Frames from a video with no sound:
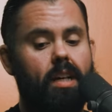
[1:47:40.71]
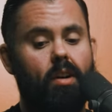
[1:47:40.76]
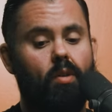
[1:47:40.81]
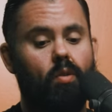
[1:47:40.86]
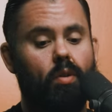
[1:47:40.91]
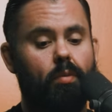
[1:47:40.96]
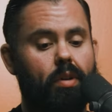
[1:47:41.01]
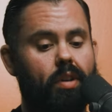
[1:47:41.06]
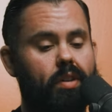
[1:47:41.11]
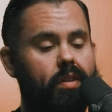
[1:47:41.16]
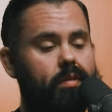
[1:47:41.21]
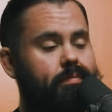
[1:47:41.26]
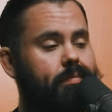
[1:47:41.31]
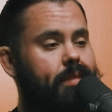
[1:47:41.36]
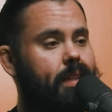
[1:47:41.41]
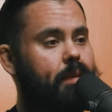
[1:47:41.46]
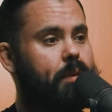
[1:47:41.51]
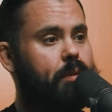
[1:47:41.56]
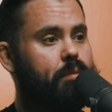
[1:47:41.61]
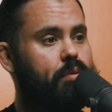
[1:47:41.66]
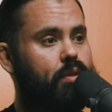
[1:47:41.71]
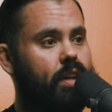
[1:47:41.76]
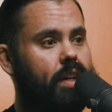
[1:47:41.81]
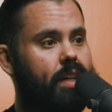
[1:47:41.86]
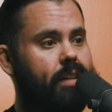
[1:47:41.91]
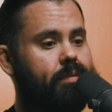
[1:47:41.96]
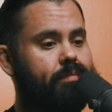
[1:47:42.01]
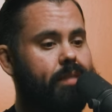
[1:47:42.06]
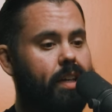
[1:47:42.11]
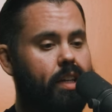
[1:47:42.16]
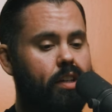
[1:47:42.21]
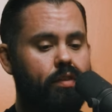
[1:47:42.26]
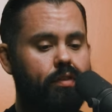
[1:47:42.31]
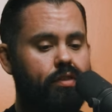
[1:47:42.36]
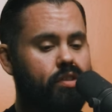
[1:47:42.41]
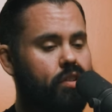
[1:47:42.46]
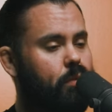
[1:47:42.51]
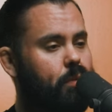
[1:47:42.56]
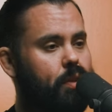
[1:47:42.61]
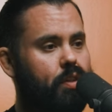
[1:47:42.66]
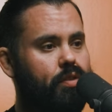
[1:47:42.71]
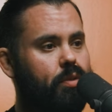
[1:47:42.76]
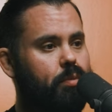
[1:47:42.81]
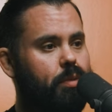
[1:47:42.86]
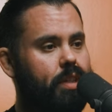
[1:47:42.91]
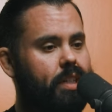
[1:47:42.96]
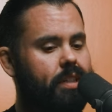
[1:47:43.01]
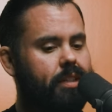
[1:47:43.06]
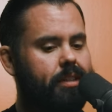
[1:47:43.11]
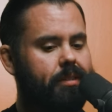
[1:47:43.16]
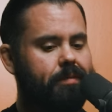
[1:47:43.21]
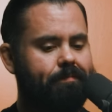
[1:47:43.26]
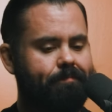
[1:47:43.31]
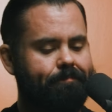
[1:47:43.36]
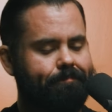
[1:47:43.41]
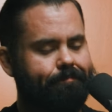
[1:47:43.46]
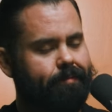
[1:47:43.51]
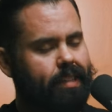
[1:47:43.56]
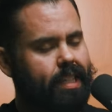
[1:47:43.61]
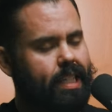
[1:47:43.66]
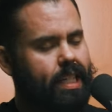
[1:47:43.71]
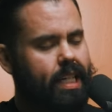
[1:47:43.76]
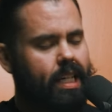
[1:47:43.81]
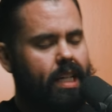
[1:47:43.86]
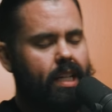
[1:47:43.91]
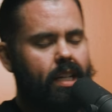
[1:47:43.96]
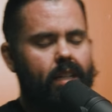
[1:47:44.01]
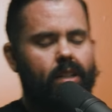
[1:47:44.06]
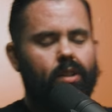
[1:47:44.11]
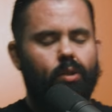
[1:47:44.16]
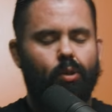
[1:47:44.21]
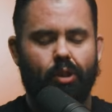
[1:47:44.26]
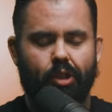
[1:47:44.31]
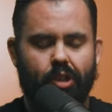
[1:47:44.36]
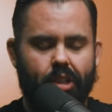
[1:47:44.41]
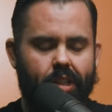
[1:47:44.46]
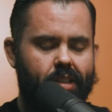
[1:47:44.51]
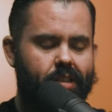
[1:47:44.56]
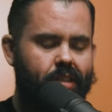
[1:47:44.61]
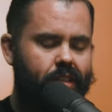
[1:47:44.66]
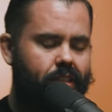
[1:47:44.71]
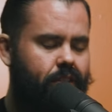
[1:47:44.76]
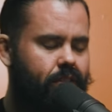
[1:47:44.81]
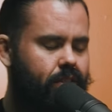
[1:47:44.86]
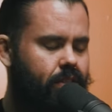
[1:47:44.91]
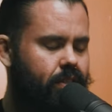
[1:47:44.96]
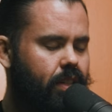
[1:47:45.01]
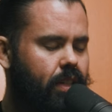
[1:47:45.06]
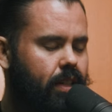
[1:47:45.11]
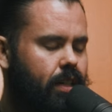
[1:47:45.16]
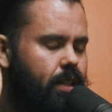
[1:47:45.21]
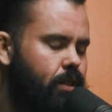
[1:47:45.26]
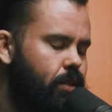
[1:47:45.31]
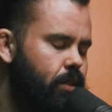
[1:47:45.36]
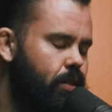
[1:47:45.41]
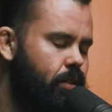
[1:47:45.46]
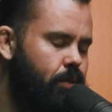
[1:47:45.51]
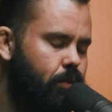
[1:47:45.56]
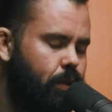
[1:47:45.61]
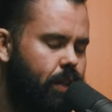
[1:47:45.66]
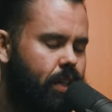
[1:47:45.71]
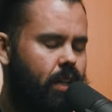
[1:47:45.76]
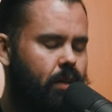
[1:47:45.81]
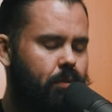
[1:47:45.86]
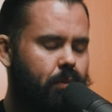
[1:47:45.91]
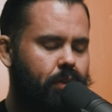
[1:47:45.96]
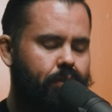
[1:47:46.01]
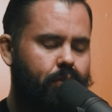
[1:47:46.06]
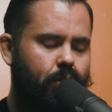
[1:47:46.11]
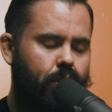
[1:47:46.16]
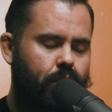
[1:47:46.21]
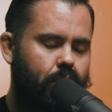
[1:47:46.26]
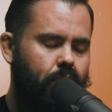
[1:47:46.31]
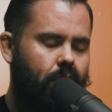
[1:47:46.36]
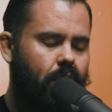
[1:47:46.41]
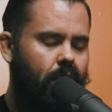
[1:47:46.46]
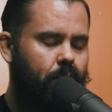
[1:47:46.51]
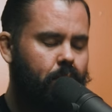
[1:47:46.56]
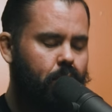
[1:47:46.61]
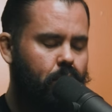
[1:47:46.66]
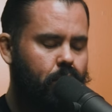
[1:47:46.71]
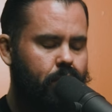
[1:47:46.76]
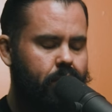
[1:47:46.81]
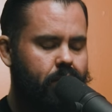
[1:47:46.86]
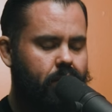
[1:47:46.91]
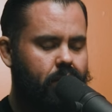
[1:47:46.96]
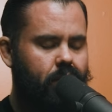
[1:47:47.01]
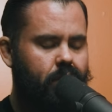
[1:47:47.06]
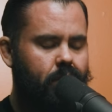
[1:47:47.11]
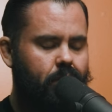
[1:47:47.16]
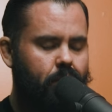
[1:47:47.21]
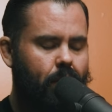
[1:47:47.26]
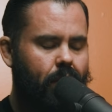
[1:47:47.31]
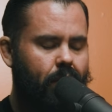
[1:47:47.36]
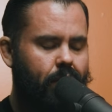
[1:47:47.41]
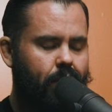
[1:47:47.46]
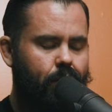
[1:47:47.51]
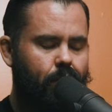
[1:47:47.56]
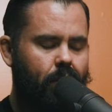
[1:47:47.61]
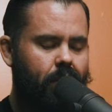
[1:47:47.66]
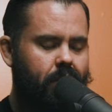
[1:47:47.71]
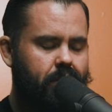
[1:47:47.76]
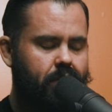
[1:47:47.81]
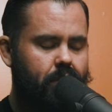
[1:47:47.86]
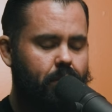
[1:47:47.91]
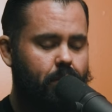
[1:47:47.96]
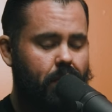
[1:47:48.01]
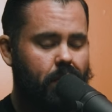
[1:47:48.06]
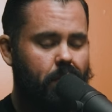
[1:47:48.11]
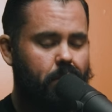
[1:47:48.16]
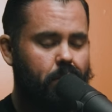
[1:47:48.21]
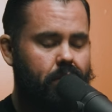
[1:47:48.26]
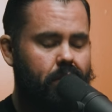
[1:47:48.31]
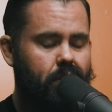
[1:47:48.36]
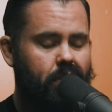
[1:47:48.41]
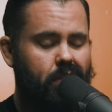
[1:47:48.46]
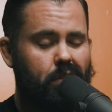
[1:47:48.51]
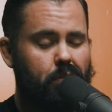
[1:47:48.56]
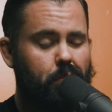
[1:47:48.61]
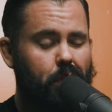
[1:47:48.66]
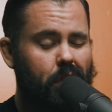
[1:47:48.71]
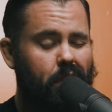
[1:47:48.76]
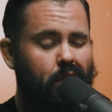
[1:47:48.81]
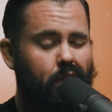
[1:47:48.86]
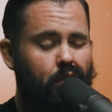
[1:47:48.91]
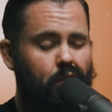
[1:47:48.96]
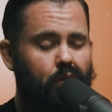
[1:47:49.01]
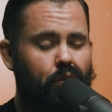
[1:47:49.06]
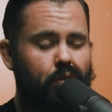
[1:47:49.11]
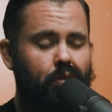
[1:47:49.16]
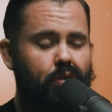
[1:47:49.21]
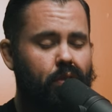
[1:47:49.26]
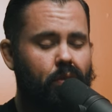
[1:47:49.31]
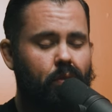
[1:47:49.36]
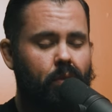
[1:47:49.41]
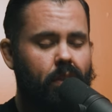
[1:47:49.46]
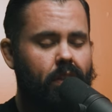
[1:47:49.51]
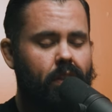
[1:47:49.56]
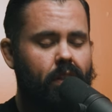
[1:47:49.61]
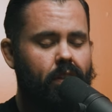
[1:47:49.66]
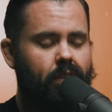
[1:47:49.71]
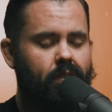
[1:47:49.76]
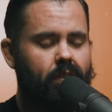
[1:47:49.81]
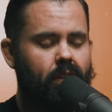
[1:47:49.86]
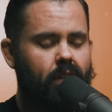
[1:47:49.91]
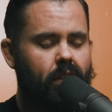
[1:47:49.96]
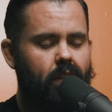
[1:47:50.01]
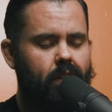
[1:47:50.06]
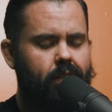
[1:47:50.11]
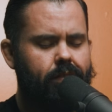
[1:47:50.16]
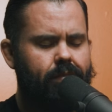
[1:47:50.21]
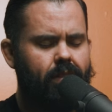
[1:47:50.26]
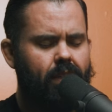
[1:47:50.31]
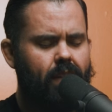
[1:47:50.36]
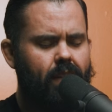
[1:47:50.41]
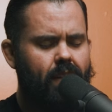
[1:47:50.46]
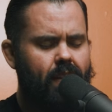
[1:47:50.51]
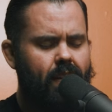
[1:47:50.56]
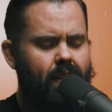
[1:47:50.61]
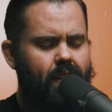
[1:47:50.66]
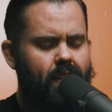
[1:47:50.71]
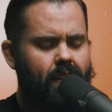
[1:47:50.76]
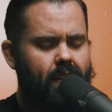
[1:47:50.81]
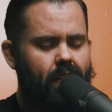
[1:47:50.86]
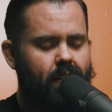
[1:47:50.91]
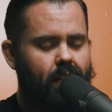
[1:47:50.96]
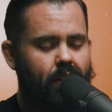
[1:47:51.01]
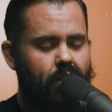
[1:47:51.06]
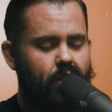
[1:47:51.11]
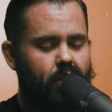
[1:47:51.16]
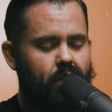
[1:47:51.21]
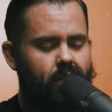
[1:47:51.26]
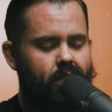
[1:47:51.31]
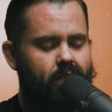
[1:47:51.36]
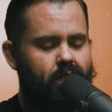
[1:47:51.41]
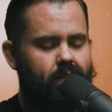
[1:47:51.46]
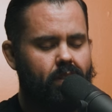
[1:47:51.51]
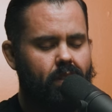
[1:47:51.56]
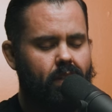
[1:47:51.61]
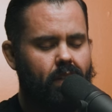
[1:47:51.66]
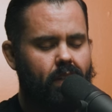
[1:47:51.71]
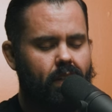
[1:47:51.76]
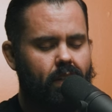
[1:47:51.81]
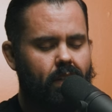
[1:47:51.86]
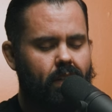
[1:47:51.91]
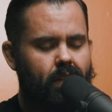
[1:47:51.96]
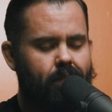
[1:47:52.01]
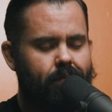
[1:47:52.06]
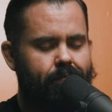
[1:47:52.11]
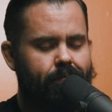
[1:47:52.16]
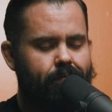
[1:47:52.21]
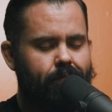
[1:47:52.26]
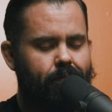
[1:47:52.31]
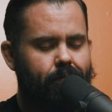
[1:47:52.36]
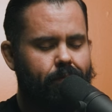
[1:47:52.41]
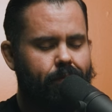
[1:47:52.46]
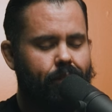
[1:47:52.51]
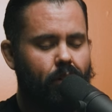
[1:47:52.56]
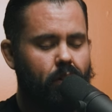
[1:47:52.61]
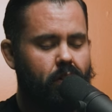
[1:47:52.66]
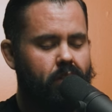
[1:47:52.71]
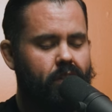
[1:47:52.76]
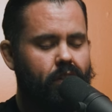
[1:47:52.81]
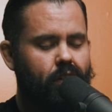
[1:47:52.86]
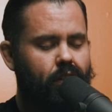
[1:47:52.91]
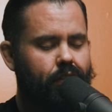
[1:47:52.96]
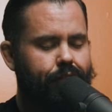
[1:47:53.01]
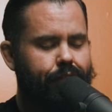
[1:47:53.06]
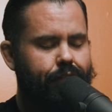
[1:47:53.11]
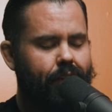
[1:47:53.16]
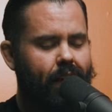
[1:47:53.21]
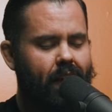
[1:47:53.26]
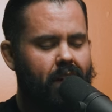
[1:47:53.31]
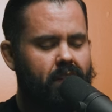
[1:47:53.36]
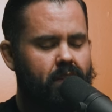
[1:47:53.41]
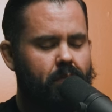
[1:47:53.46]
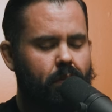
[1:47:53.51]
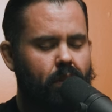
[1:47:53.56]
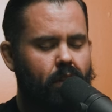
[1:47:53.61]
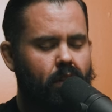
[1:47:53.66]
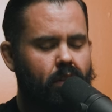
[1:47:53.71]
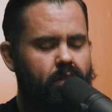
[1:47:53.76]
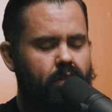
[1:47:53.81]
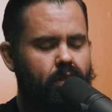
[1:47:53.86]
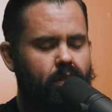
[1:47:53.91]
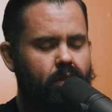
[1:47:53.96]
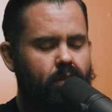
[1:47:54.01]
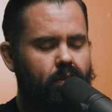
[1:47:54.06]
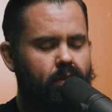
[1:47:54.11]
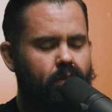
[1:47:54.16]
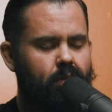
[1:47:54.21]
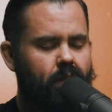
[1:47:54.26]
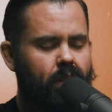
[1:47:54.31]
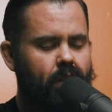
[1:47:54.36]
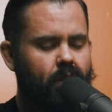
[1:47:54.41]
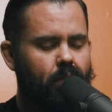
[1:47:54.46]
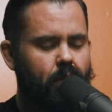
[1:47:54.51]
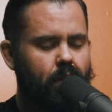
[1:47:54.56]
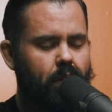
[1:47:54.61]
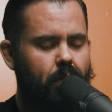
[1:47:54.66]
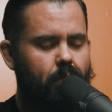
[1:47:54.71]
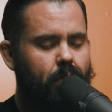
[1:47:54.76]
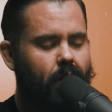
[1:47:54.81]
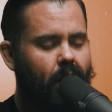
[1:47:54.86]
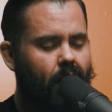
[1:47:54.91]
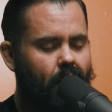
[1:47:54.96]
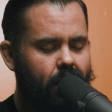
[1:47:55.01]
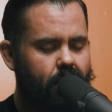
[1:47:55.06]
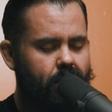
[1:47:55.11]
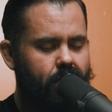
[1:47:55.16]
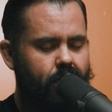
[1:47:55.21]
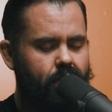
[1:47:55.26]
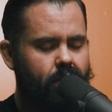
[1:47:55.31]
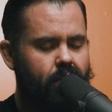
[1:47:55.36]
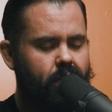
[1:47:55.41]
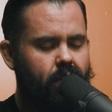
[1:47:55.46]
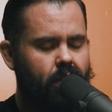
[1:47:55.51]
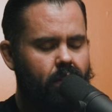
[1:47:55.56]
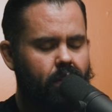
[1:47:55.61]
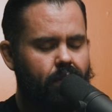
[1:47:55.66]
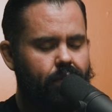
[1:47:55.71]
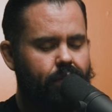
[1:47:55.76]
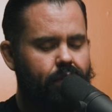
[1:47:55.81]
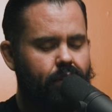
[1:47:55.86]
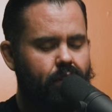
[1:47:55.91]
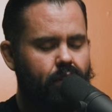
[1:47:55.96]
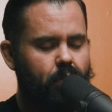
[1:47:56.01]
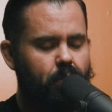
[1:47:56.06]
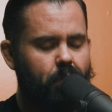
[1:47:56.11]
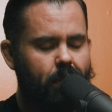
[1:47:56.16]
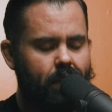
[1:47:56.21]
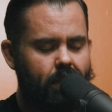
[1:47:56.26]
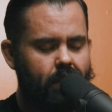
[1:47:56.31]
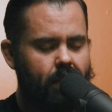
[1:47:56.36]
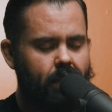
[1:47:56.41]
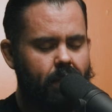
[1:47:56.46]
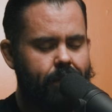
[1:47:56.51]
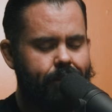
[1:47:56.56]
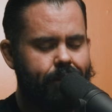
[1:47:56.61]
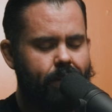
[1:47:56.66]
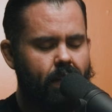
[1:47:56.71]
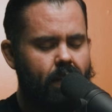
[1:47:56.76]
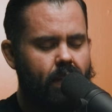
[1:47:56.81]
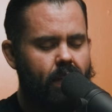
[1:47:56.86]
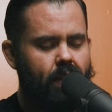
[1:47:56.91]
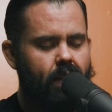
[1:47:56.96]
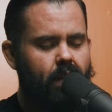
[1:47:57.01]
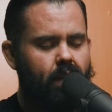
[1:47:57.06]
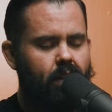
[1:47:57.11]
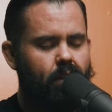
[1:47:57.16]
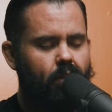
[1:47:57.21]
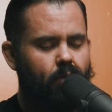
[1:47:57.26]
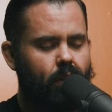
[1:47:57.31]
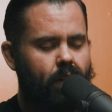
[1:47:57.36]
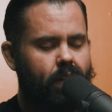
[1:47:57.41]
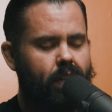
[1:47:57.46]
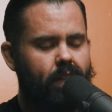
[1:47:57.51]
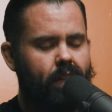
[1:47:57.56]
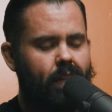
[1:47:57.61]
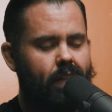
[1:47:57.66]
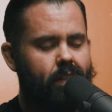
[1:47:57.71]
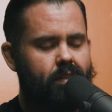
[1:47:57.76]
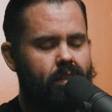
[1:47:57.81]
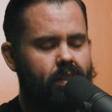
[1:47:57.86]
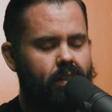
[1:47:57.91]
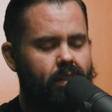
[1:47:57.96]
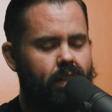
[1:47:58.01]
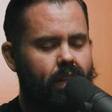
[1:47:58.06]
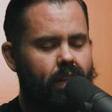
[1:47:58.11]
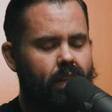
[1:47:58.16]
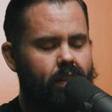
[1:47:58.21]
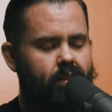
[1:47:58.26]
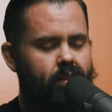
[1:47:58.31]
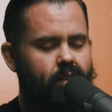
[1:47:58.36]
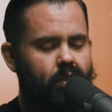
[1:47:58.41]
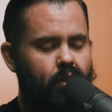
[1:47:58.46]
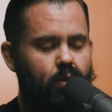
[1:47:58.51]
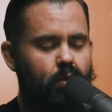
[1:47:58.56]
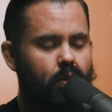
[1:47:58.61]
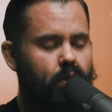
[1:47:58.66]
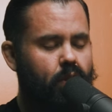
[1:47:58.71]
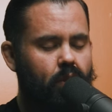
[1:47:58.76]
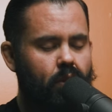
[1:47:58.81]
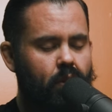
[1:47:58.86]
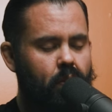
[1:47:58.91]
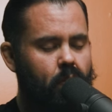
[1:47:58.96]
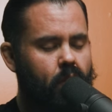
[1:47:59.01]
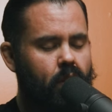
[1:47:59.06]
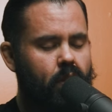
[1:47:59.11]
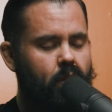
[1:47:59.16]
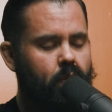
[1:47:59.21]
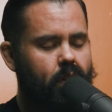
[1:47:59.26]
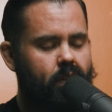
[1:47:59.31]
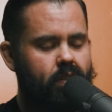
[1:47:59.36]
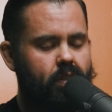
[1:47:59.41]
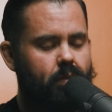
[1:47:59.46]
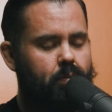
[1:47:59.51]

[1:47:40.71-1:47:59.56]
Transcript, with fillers: Well, brother, let me pray. Thank you so much for being here. Mm. Lord Jesus, uh, we come before you humbled by the grace to be able to speak the truth to one another in love, mm-hmm. not just uh, focusing on facts, but also uh, with a posture of humility, recognizing that you are the only one who has a